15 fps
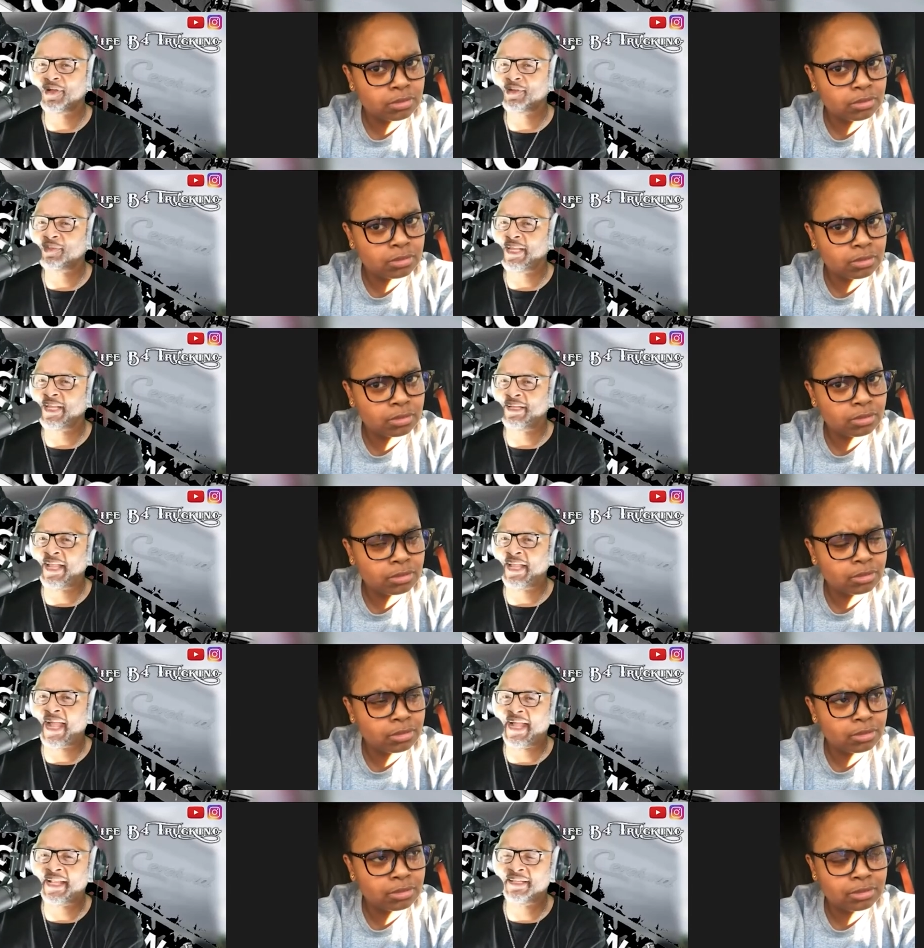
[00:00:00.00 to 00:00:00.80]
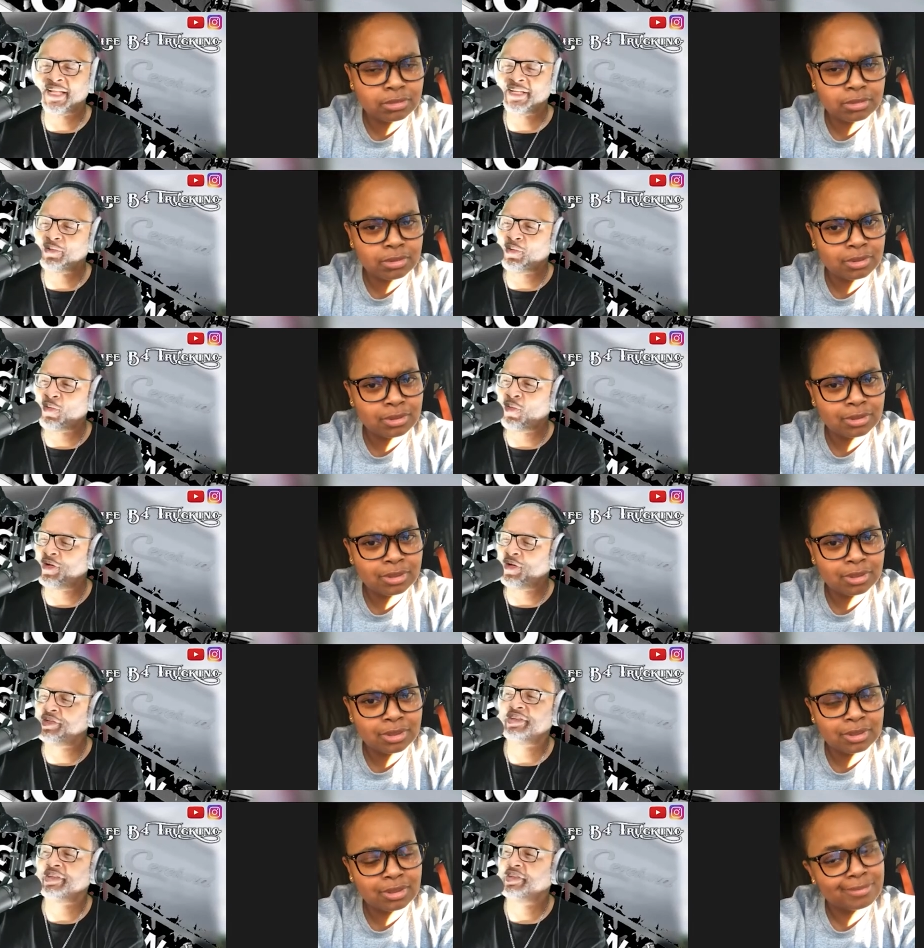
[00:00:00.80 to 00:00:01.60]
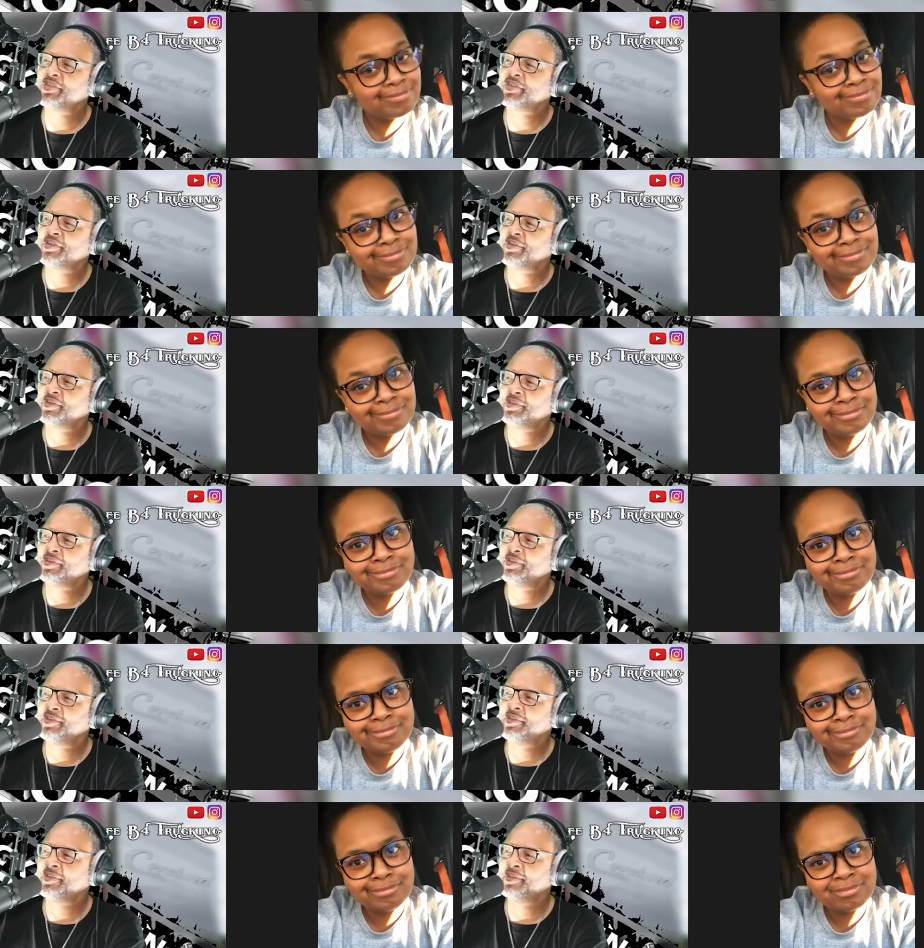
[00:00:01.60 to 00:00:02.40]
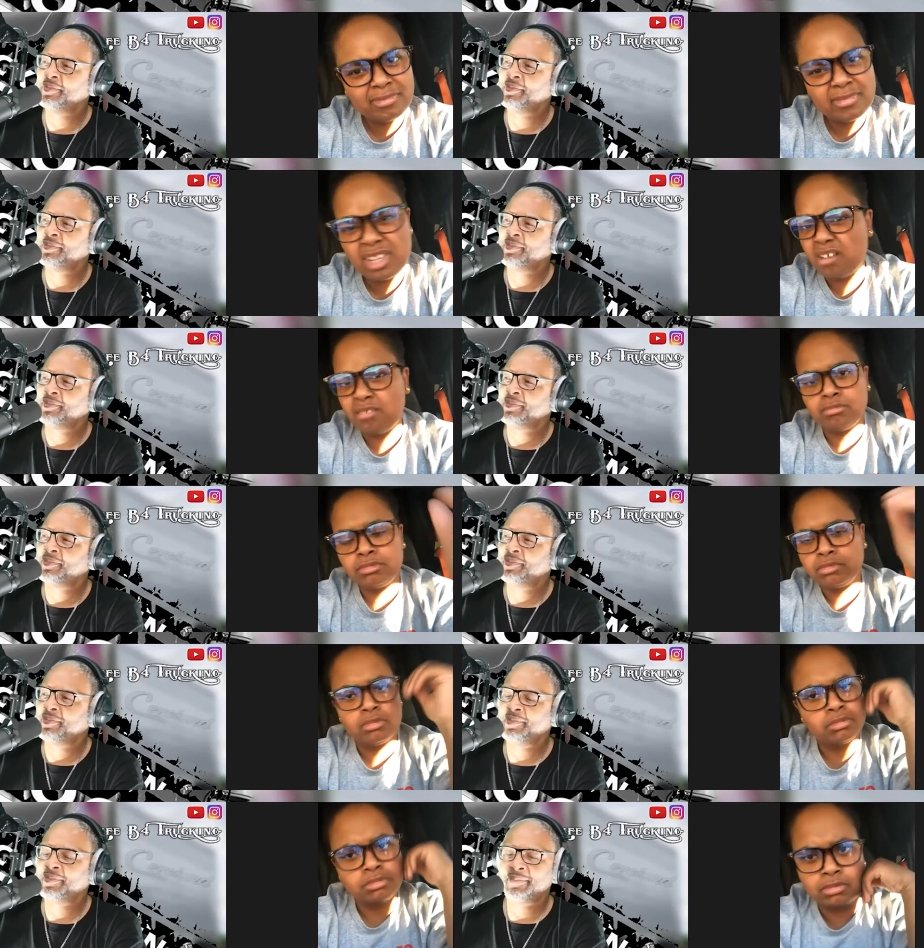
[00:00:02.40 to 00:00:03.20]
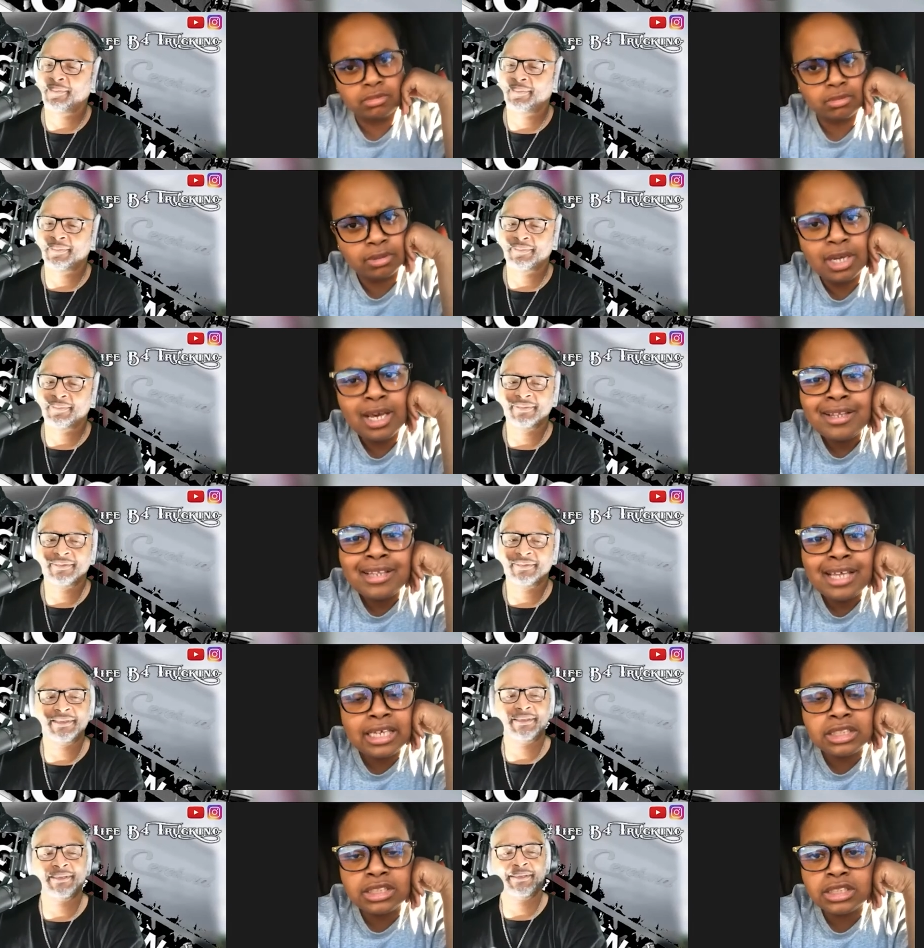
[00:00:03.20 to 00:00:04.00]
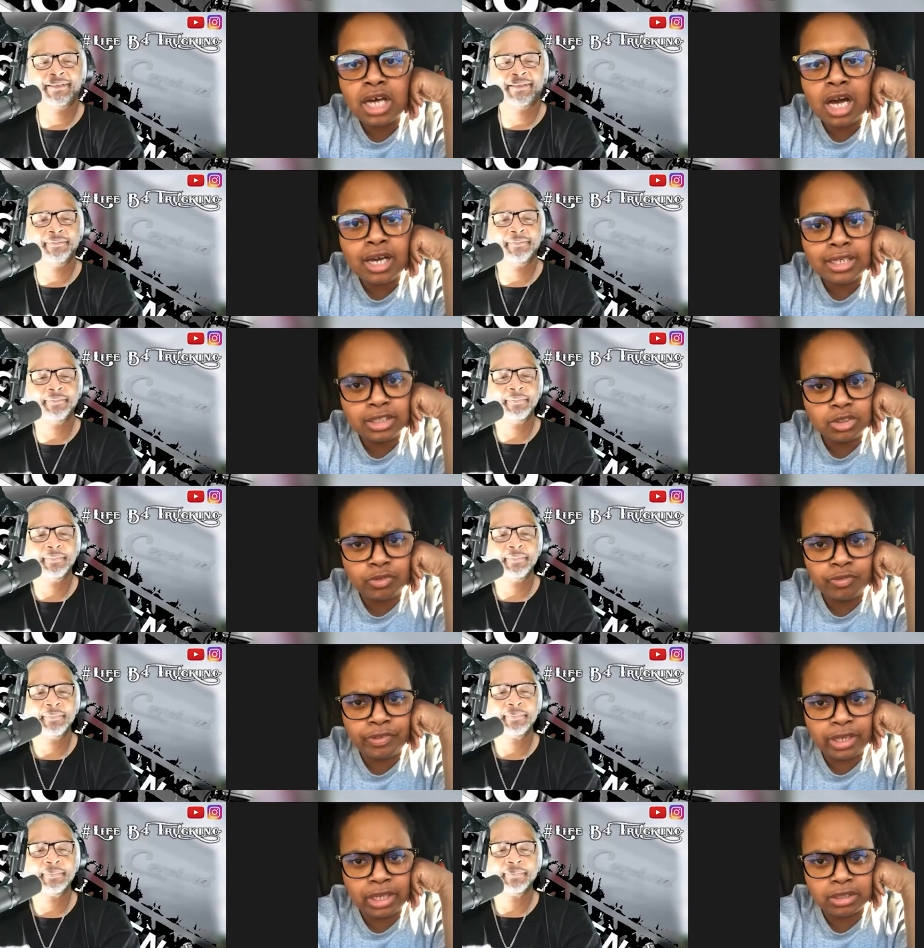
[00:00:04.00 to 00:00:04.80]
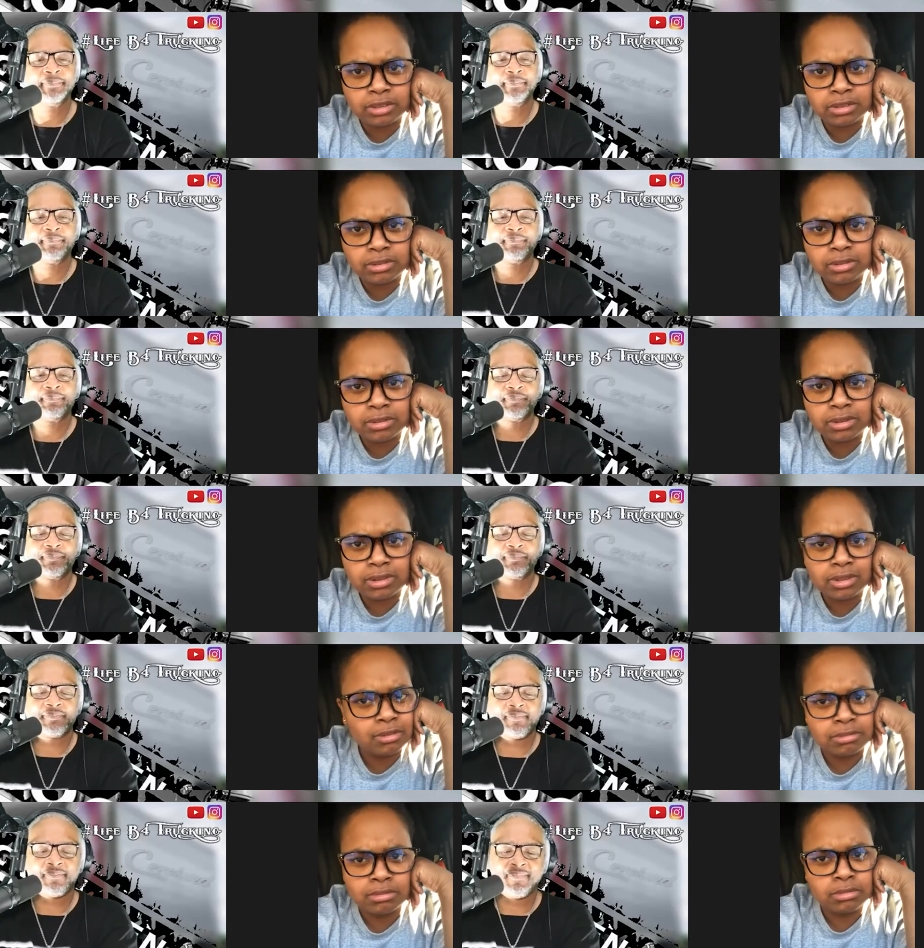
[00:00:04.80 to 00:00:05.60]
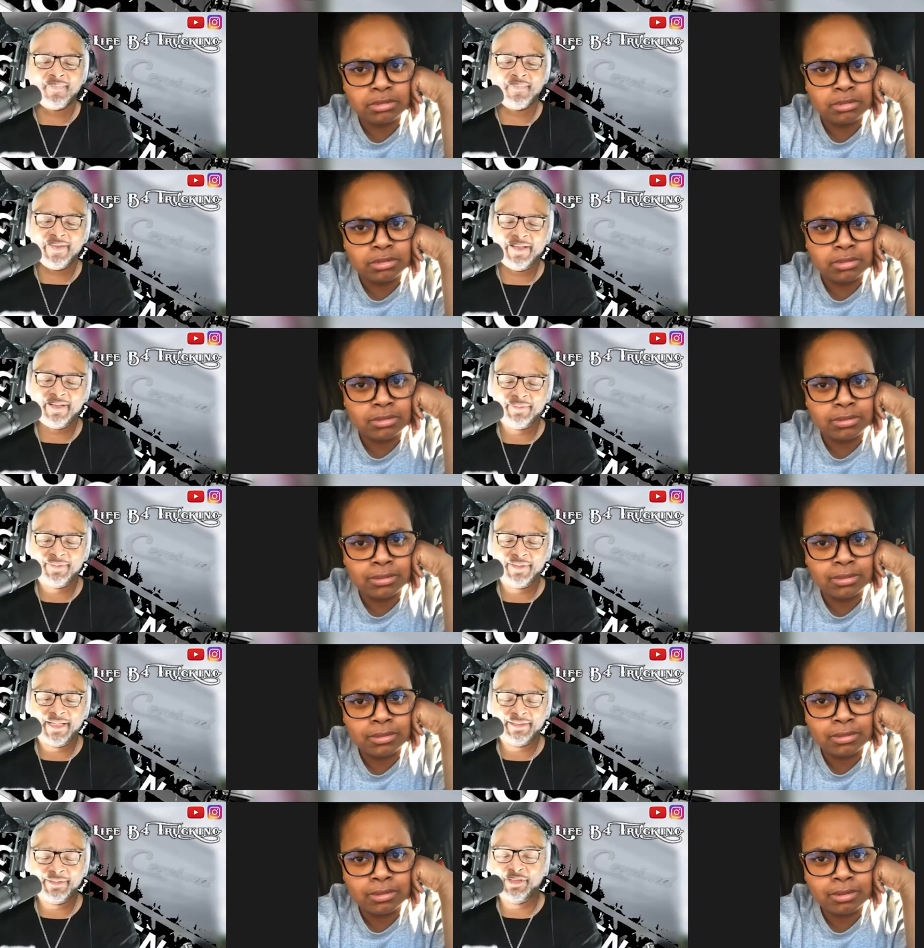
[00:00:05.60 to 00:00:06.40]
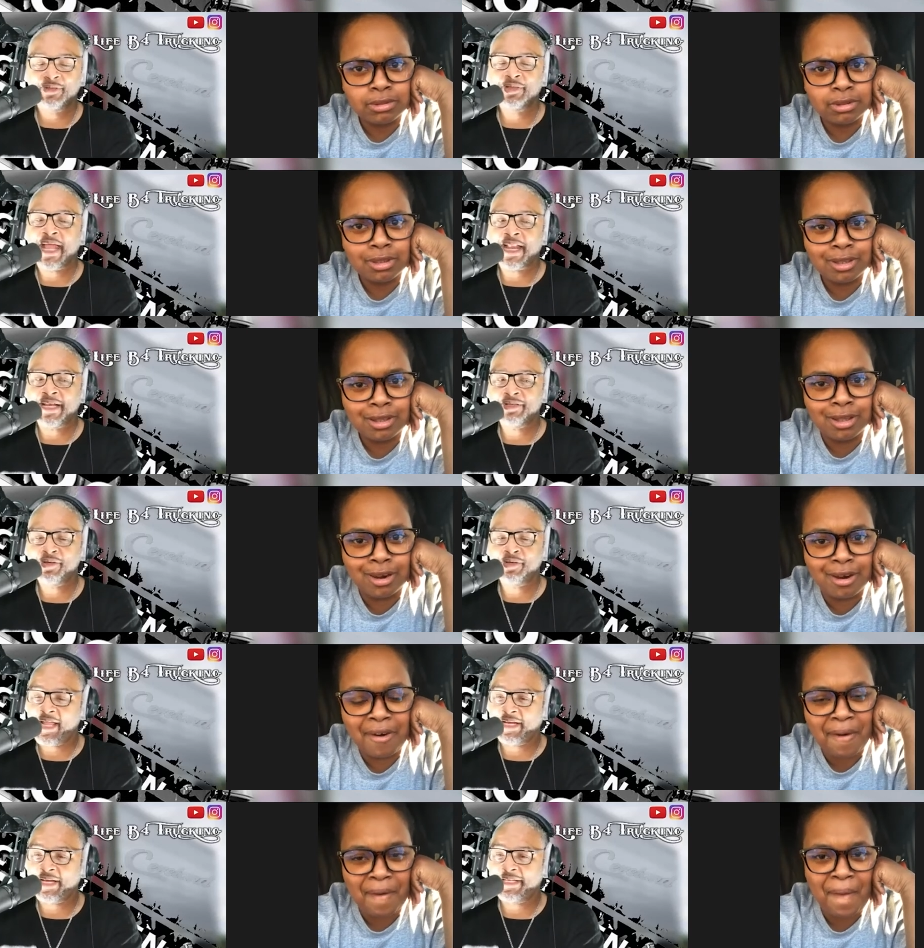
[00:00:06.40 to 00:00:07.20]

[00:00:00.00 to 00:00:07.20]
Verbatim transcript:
Speaker 1: No, no, no, no. They get soggy too fast.
Speaker 2: Uh, uh you got to you got to get them right when they pull them out, pretty much.